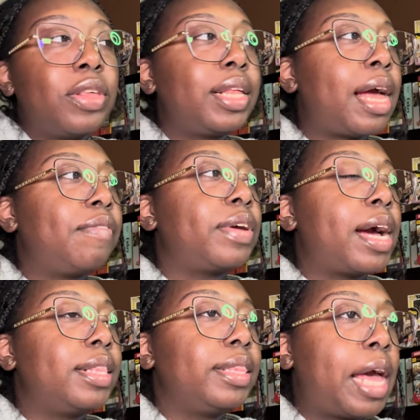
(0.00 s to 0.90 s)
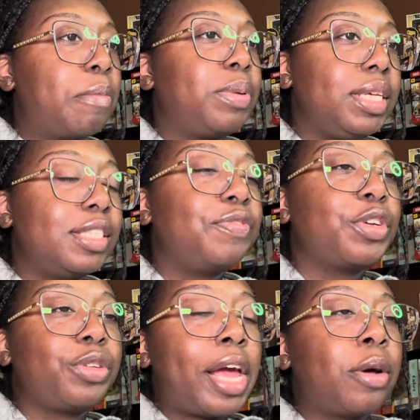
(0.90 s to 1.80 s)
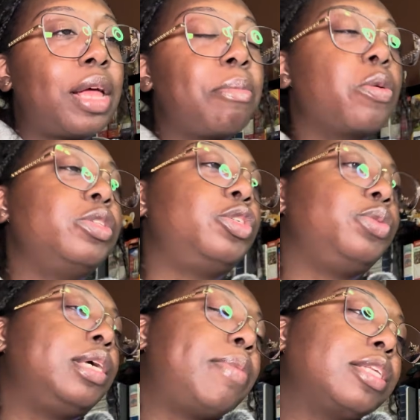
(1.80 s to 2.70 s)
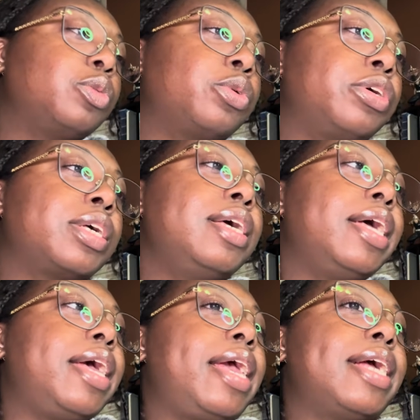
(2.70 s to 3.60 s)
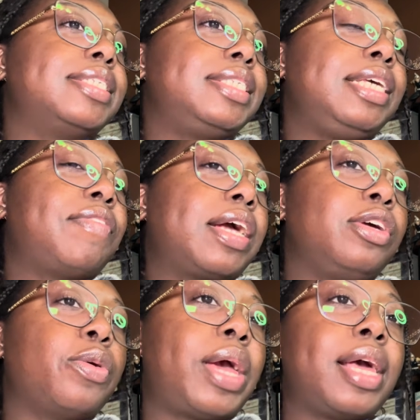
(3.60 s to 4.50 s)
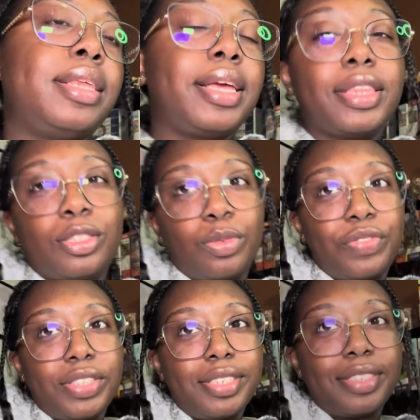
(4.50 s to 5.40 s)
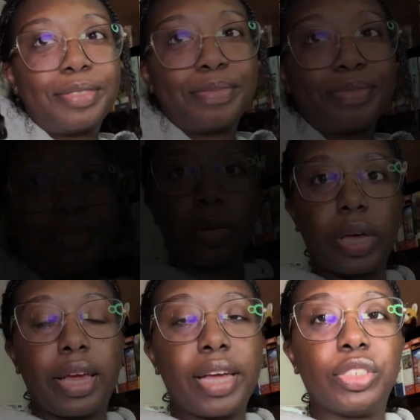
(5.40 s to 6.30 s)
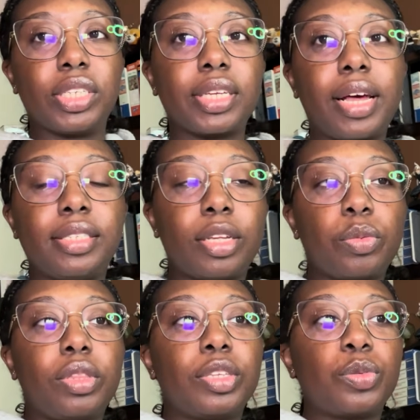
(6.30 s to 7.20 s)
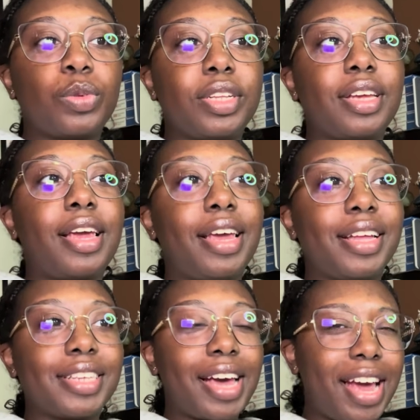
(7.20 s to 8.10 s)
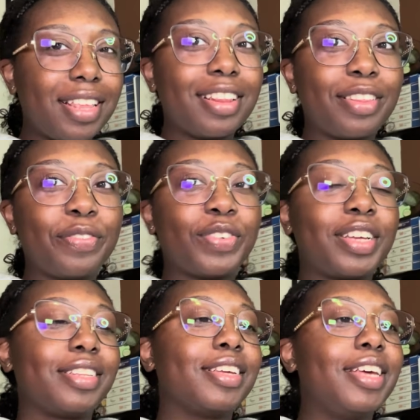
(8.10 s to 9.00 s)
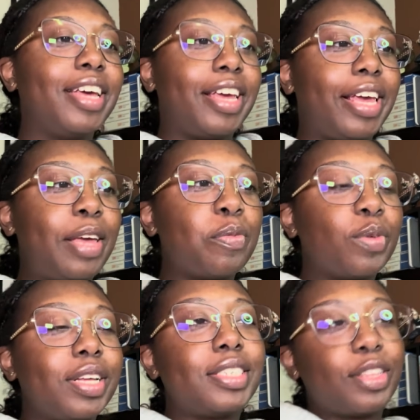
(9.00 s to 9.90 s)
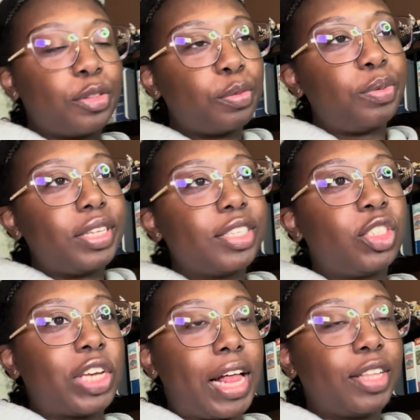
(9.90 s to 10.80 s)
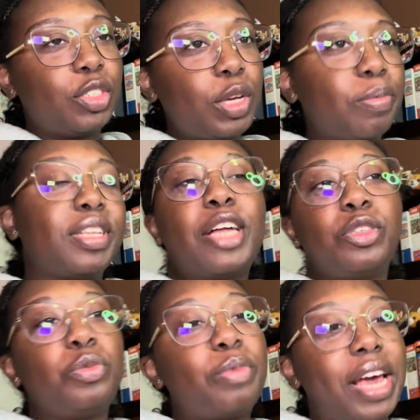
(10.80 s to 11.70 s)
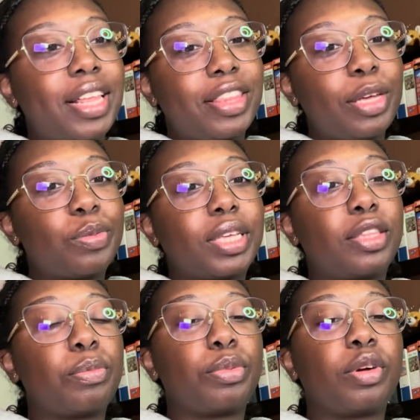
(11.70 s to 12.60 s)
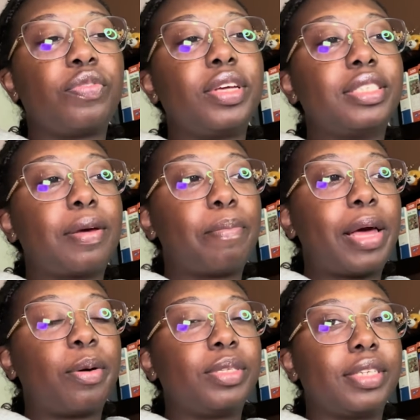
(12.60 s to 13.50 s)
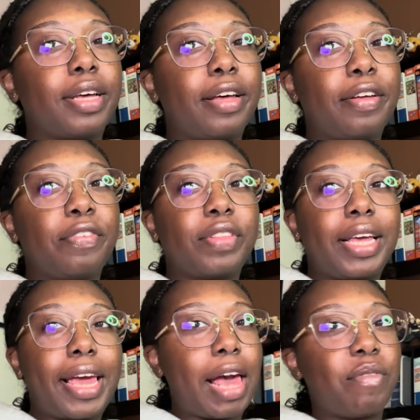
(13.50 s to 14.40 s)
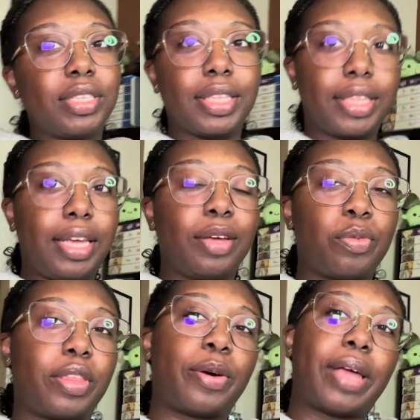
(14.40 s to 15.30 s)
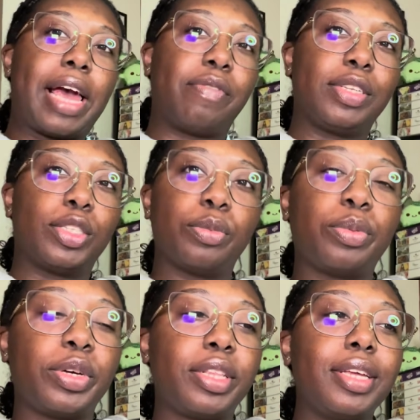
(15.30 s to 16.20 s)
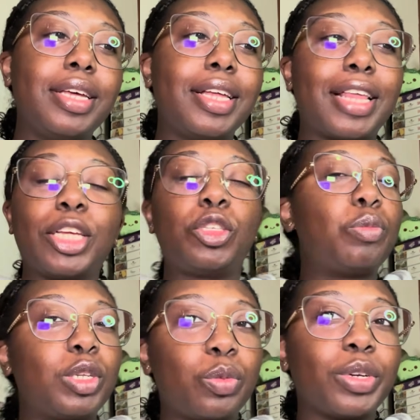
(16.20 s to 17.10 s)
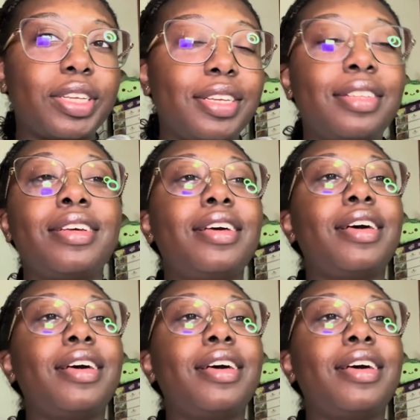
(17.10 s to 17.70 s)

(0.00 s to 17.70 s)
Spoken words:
that I've gotten that piece figured out, I'm going to get back to work and see if I can go ahead and get this one finished. Okay, I just got done with this one and I had a lot of fun. It was a little bit challenging, but not too bad. I think it was like the perfect amount of like having to think without having to put like too much work in.